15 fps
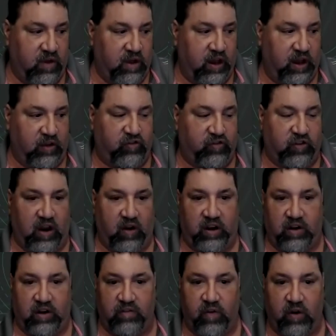it's shared
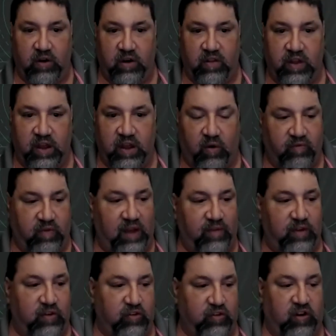inadvertently, or maybe
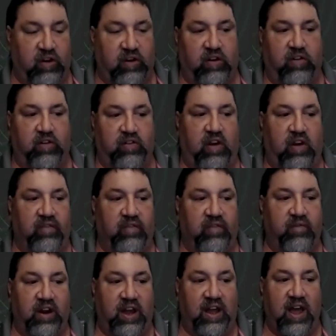you shared it to
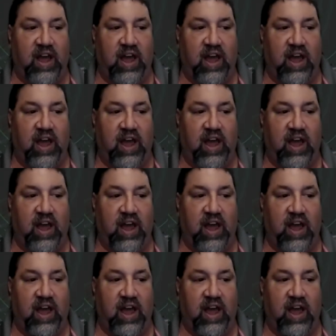somebody